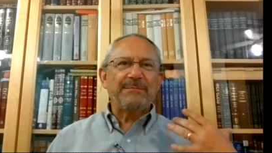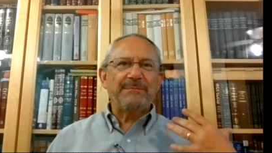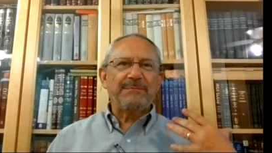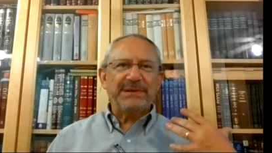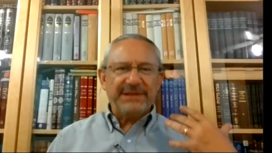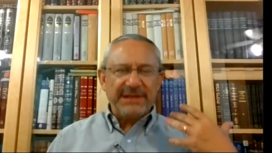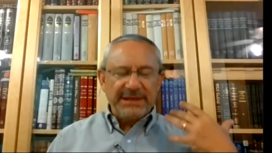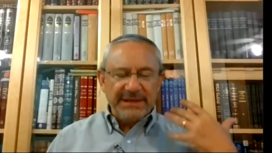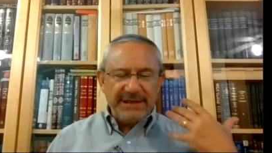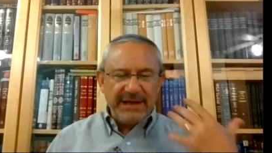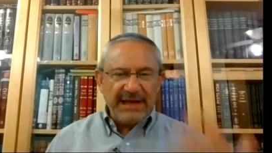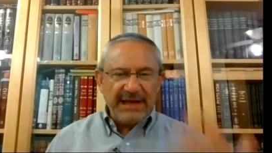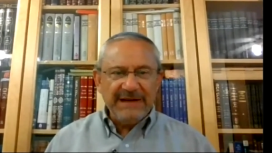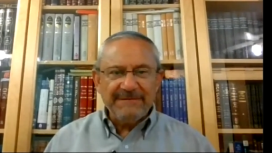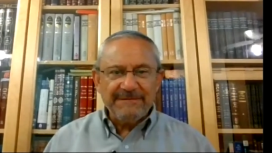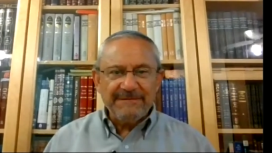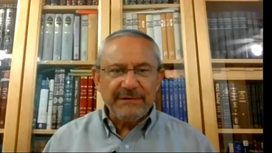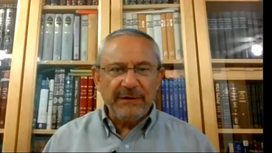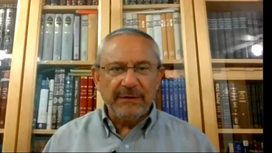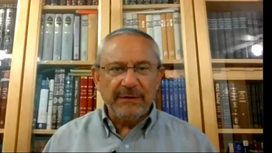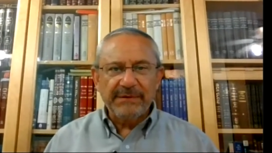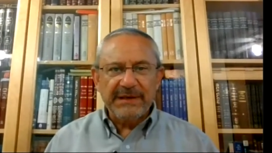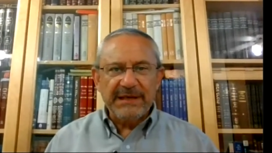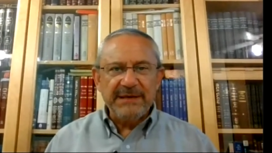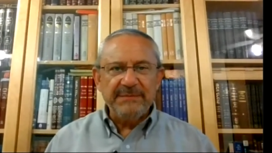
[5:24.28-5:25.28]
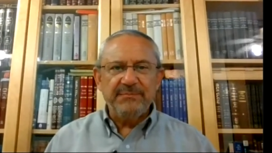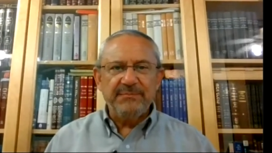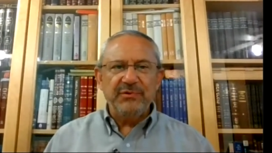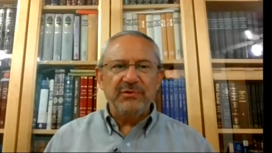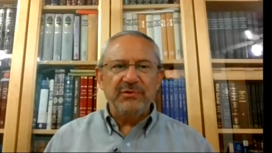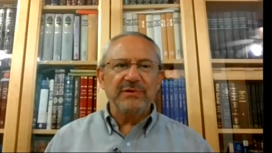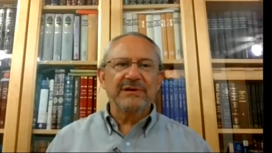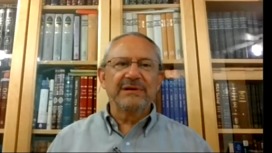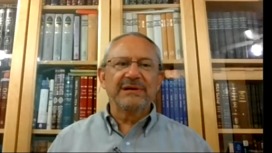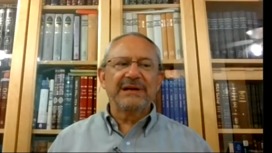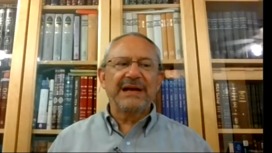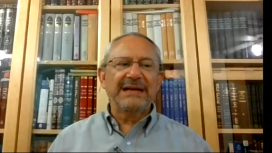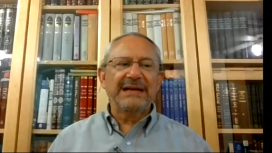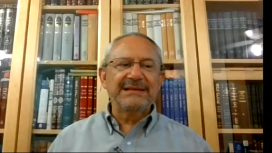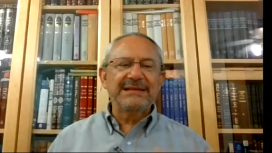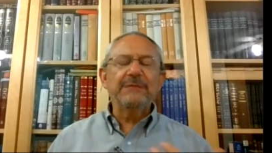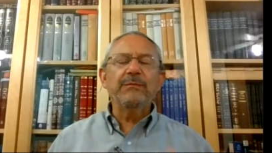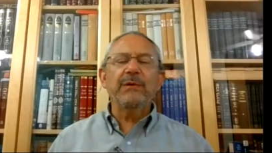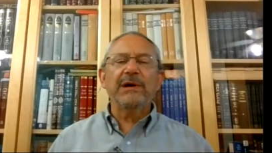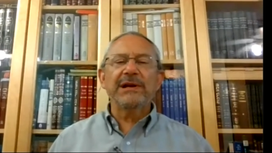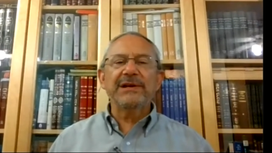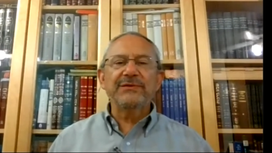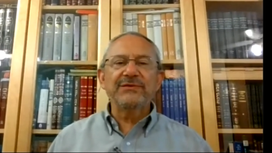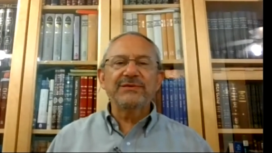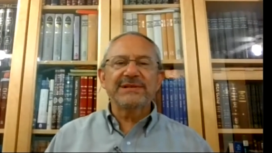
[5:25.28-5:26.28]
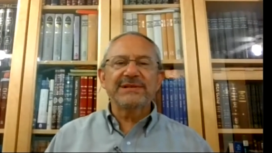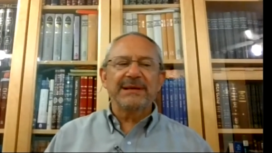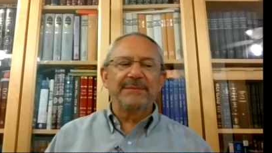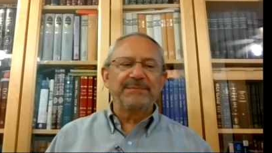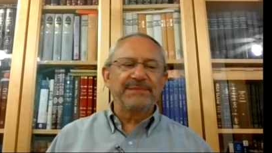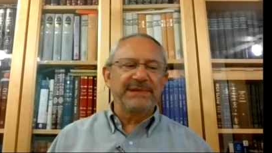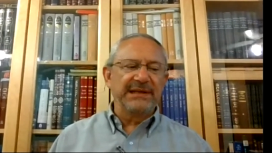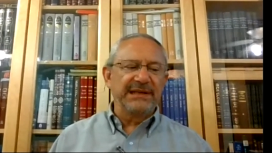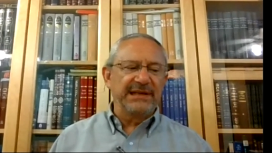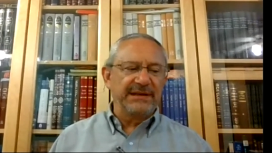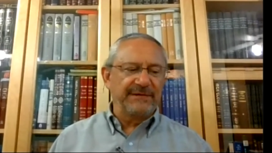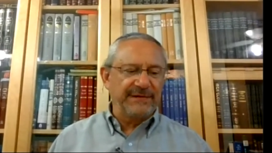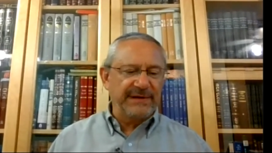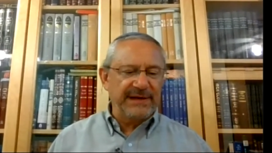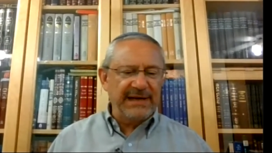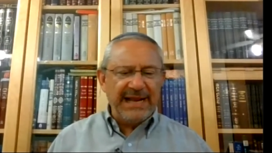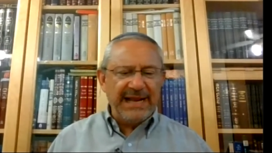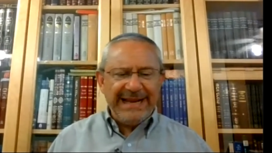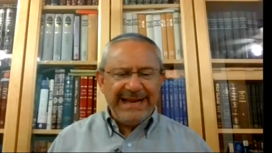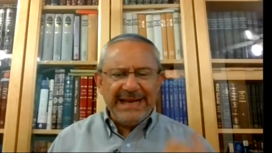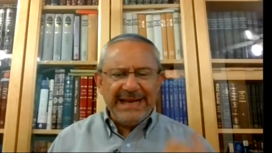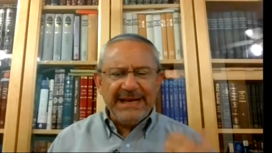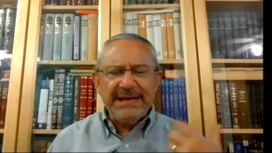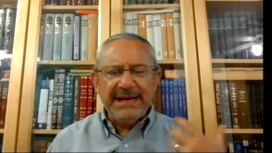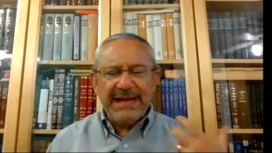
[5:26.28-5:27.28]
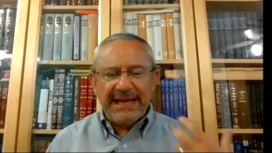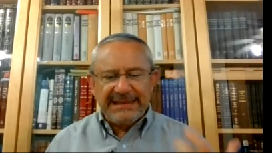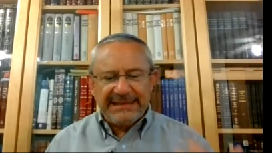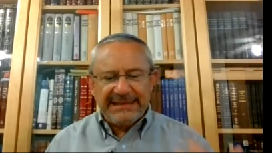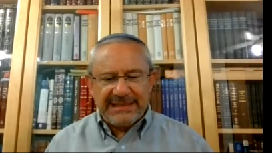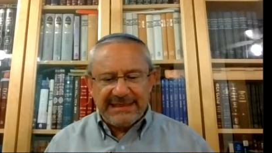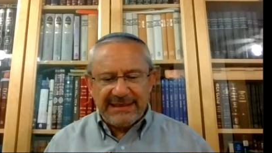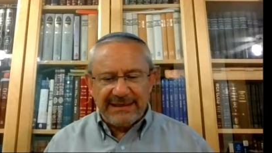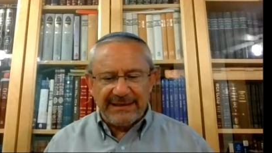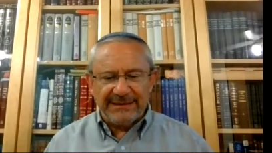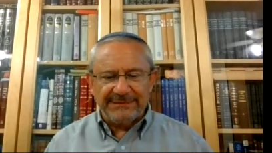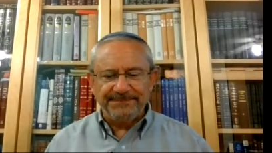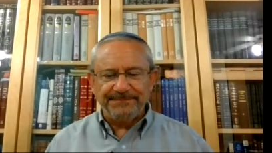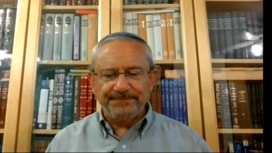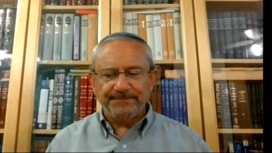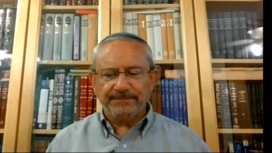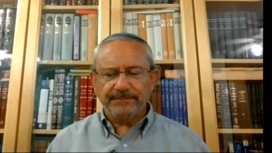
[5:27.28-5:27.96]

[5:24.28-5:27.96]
the night of Yom Kippur, I did want to do something different. And I had an idea.